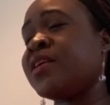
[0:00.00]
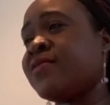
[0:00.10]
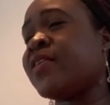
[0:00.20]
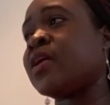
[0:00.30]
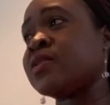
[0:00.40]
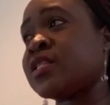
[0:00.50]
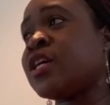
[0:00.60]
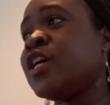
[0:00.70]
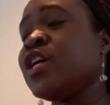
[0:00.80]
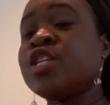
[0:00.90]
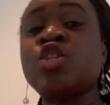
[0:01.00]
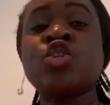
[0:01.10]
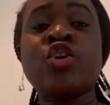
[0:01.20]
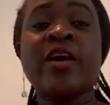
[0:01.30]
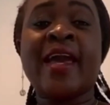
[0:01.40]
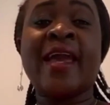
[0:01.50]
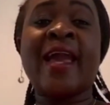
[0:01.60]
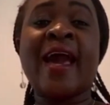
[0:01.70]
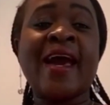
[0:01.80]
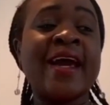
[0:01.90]
felt the joy I
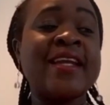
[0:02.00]
had,